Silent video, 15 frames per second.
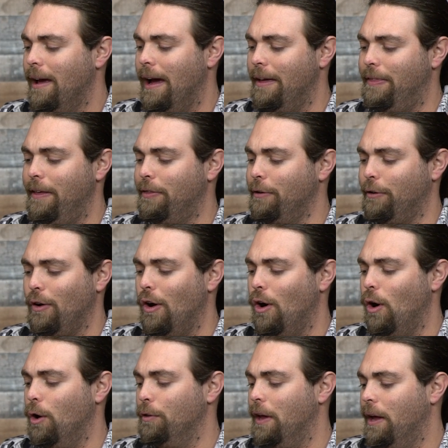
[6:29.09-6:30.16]
I think they're
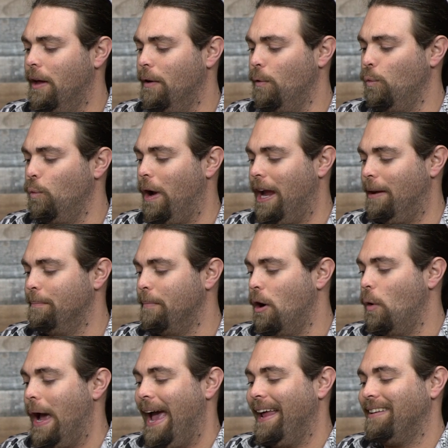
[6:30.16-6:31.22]
called
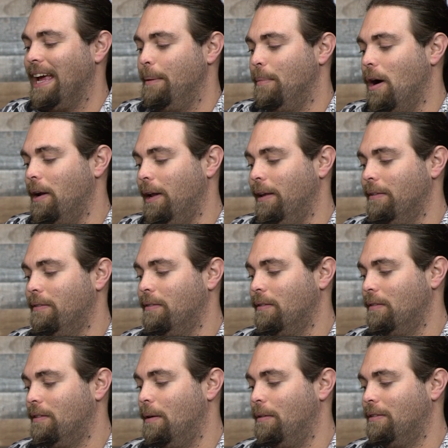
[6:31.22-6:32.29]
rainbow antibodies,
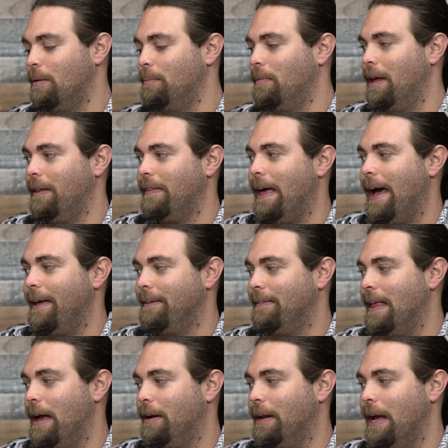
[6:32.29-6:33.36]
so, something like that.
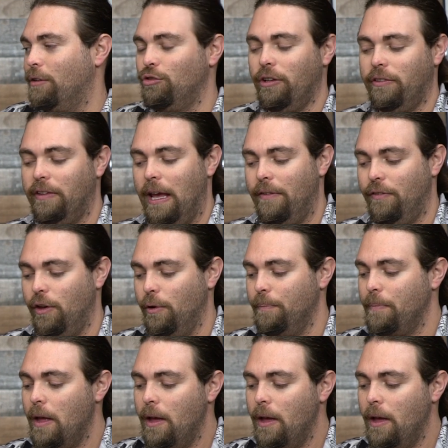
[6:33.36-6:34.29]
That could actually save you.